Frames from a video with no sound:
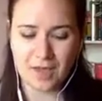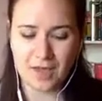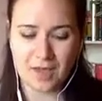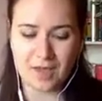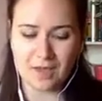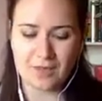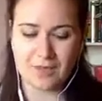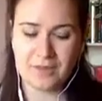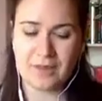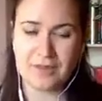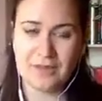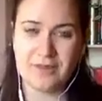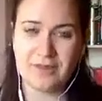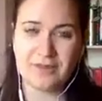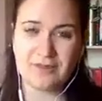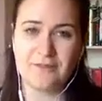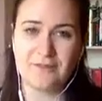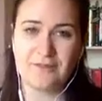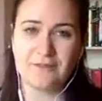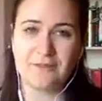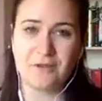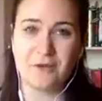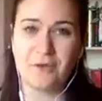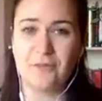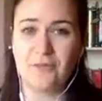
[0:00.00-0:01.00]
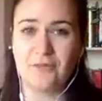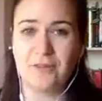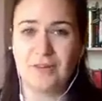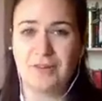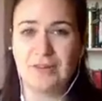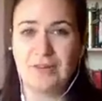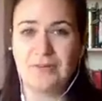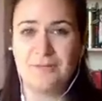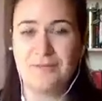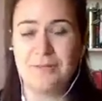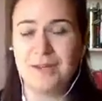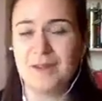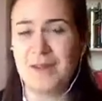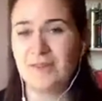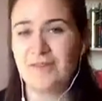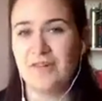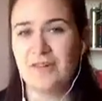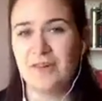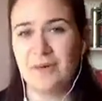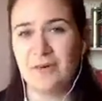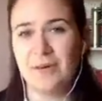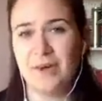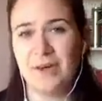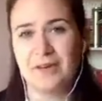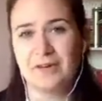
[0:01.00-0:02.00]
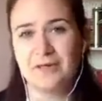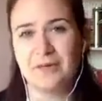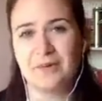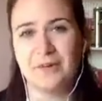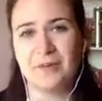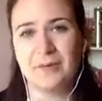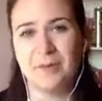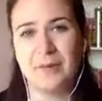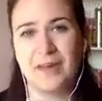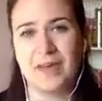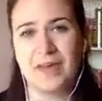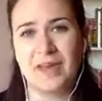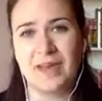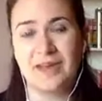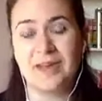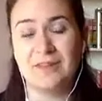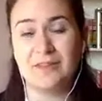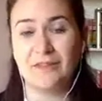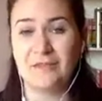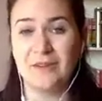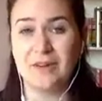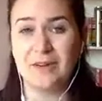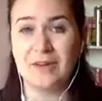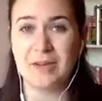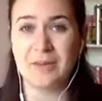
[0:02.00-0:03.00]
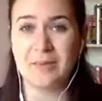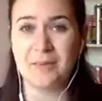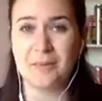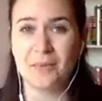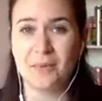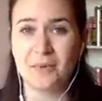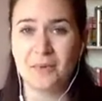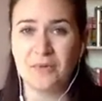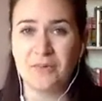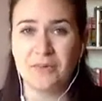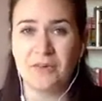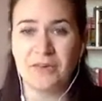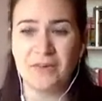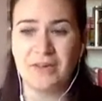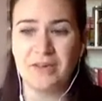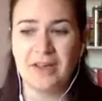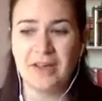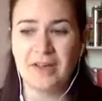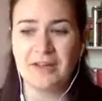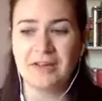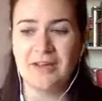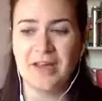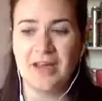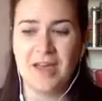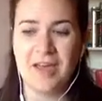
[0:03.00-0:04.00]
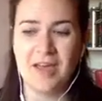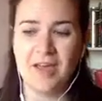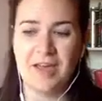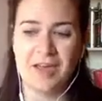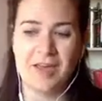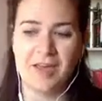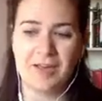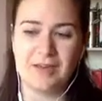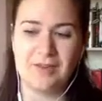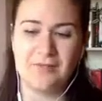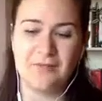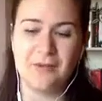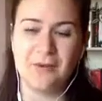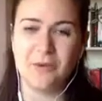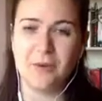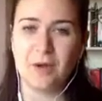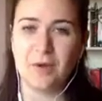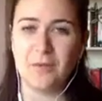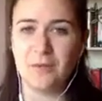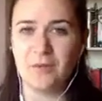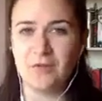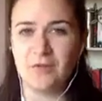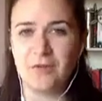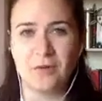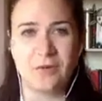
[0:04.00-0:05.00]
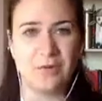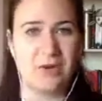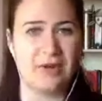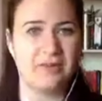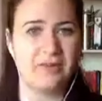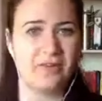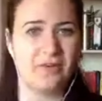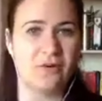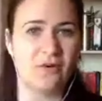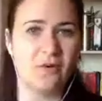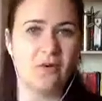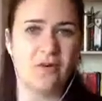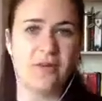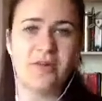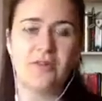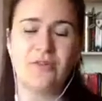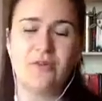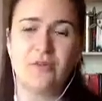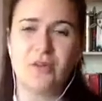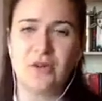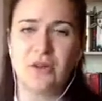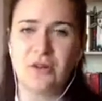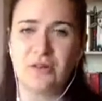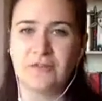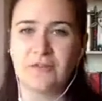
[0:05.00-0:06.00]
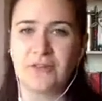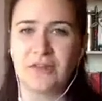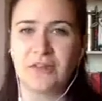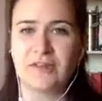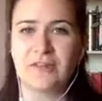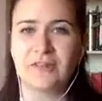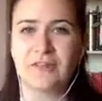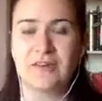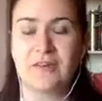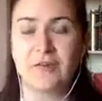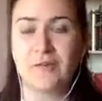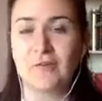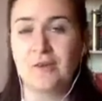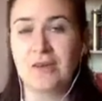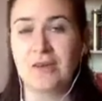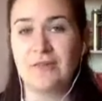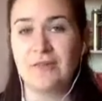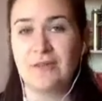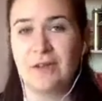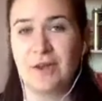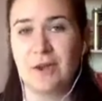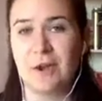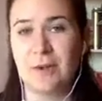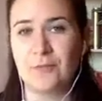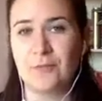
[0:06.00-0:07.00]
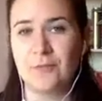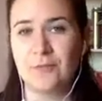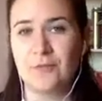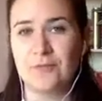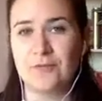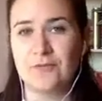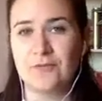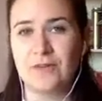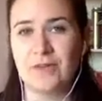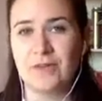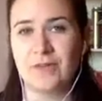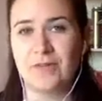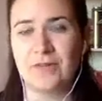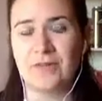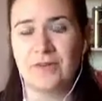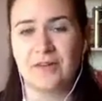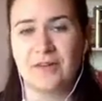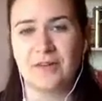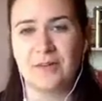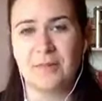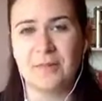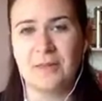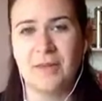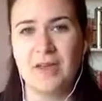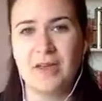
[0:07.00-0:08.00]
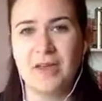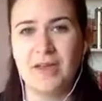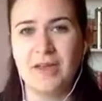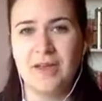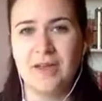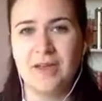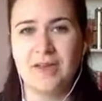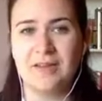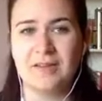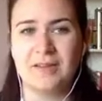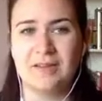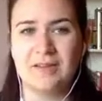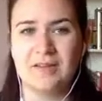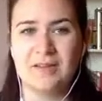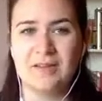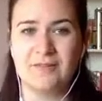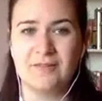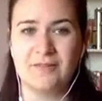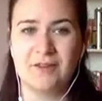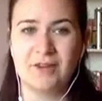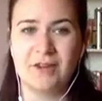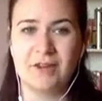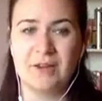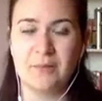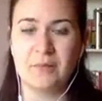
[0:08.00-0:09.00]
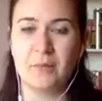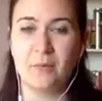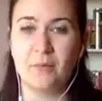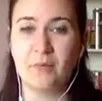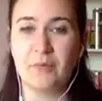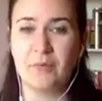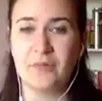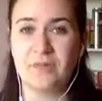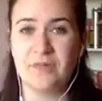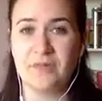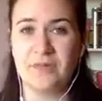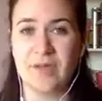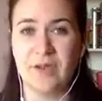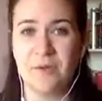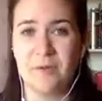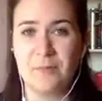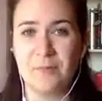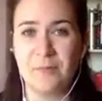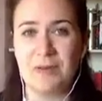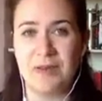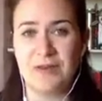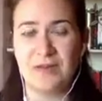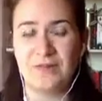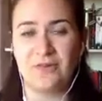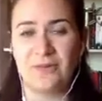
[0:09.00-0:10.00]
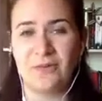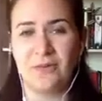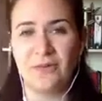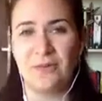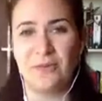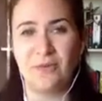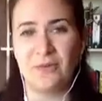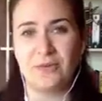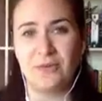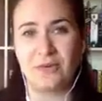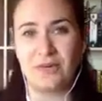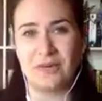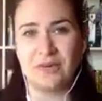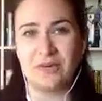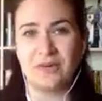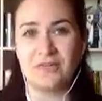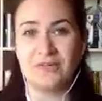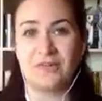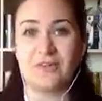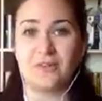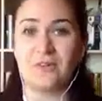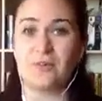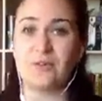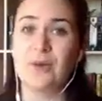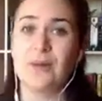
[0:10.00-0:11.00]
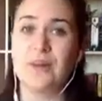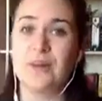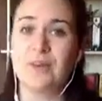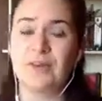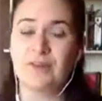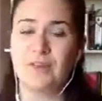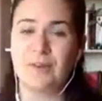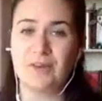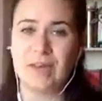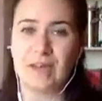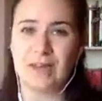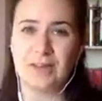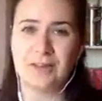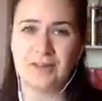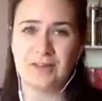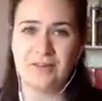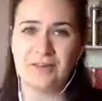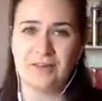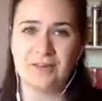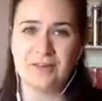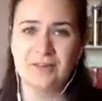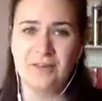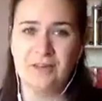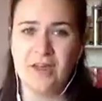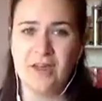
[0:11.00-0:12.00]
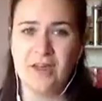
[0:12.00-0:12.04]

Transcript: And then obviously managing your Axial SpA is really important, and if you are moving away to college or university or leaving home for the first time, it's really important to help manage your condition as well as you can do.